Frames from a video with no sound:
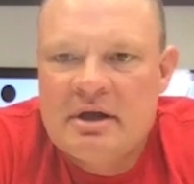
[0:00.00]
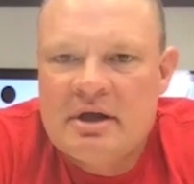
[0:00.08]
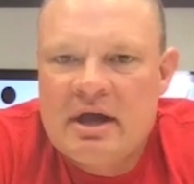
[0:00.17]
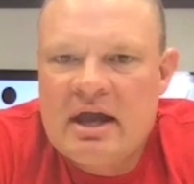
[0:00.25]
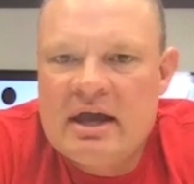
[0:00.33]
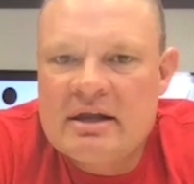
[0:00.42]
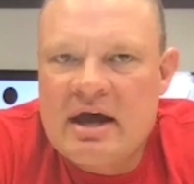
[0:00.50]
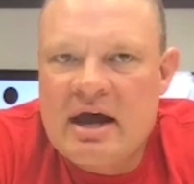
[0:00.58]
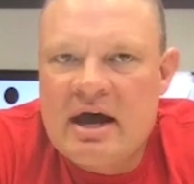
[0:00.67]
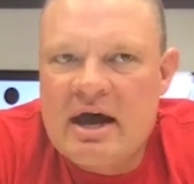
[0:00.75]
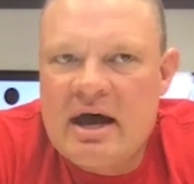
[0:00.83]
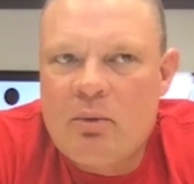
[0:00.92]
And
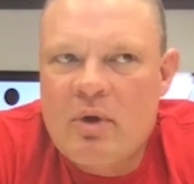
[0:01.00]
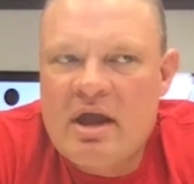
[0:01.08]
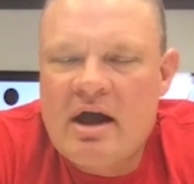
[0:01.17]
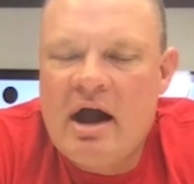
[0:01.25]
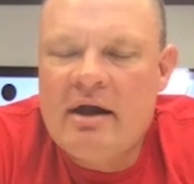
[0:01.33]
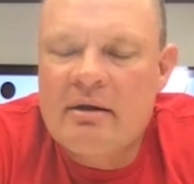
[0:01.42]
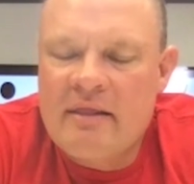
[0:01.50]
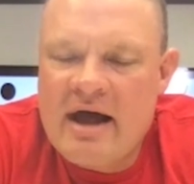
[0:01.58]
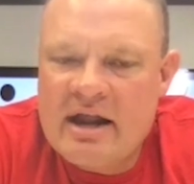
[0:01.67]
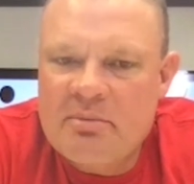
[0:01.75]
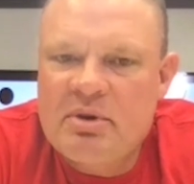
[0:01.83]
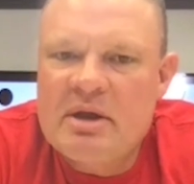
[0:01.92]
we hire a
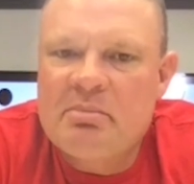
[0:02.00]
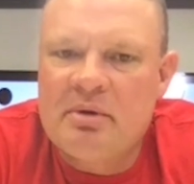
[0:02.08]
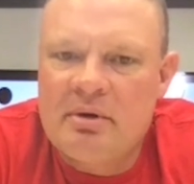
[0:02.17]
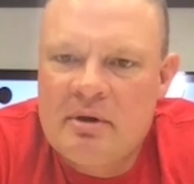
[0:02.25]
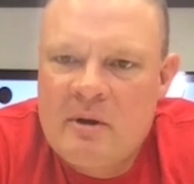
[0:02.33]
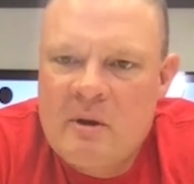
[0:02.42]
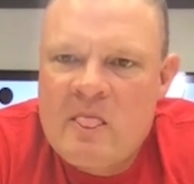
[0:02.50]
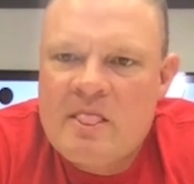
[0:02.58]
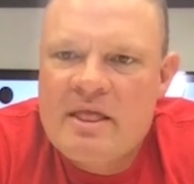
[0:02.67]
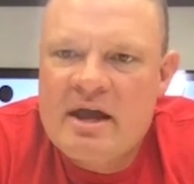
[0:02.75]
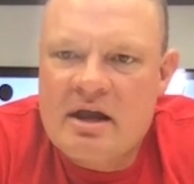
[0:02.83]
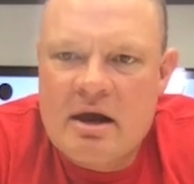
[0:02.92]
lot of people
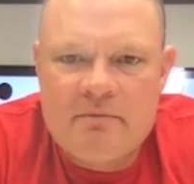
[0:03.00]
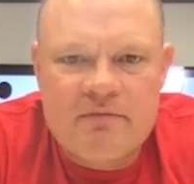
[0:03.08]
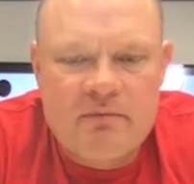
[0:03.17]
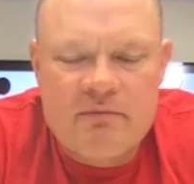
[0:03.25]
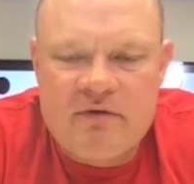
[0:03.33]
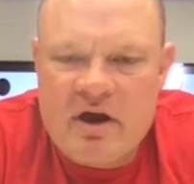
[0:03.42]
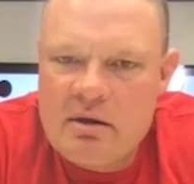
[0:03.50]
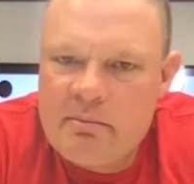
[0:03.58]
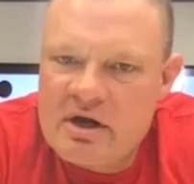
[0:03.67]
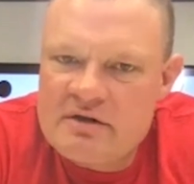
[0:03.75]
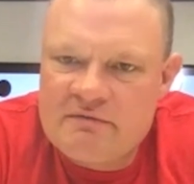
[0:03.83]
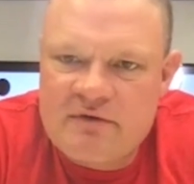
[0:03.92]
that come from
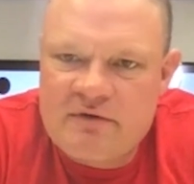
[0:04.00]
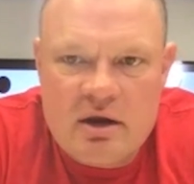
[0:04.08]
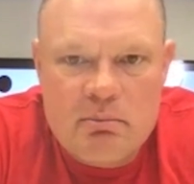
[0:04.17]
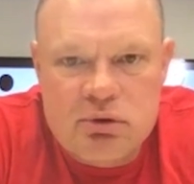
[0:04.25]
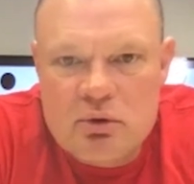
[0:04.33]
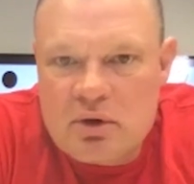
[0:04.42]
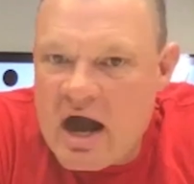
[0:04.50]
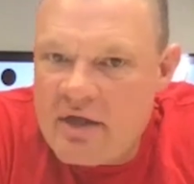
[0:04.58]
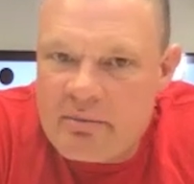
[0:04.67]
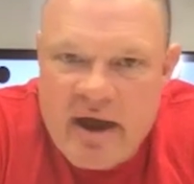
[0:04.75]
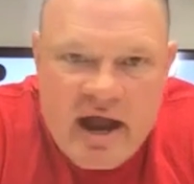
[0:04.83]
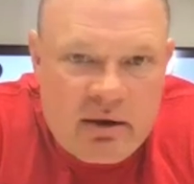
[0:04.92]
very blue
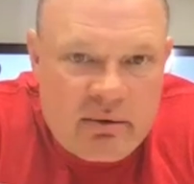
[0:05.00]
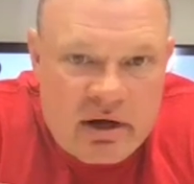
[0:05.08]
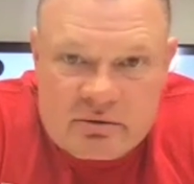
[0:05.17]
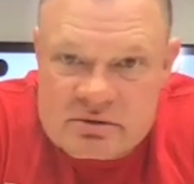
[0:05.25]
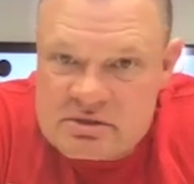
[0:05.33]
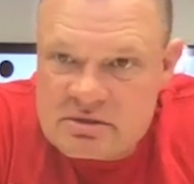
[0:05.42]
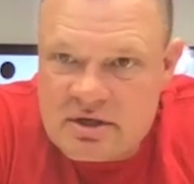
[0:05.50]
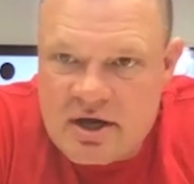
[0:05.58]
collar backgrounds.